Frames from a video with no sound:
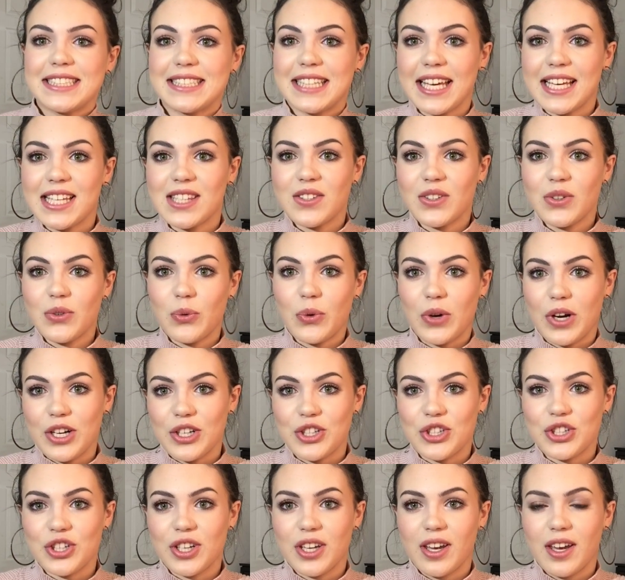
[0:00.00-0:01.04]
thanks for
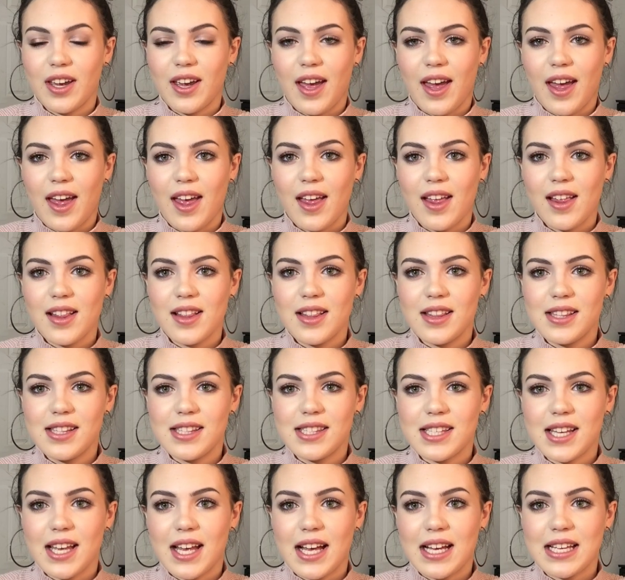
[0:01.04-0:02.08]
watching and
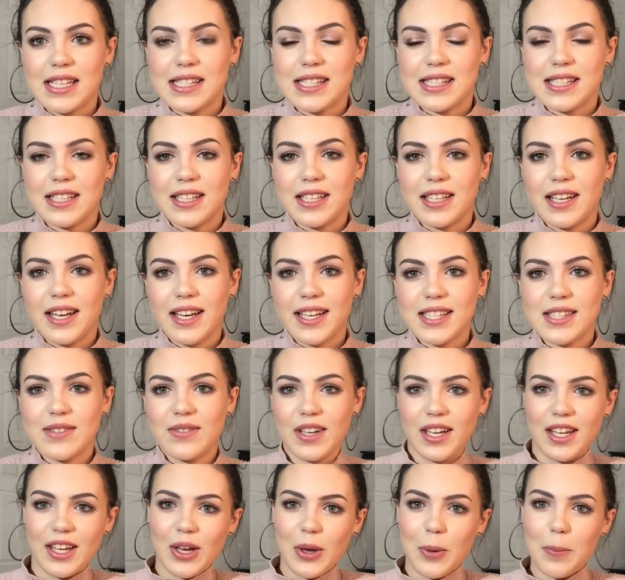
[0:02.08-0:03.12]
I'll see you next
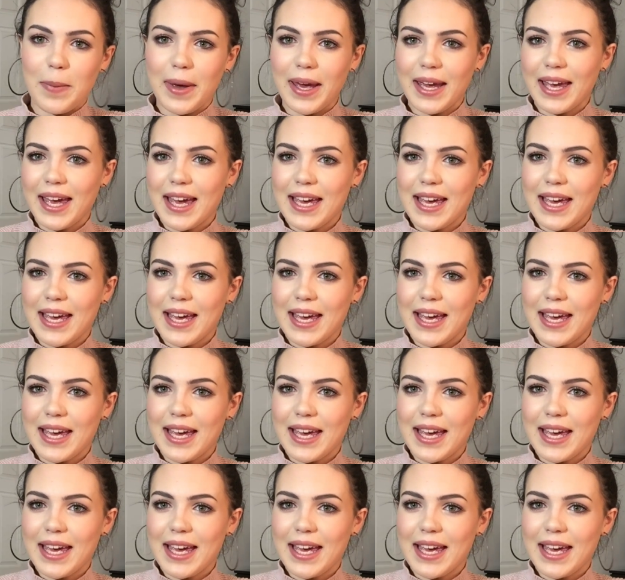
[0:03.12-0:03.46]
video. Bye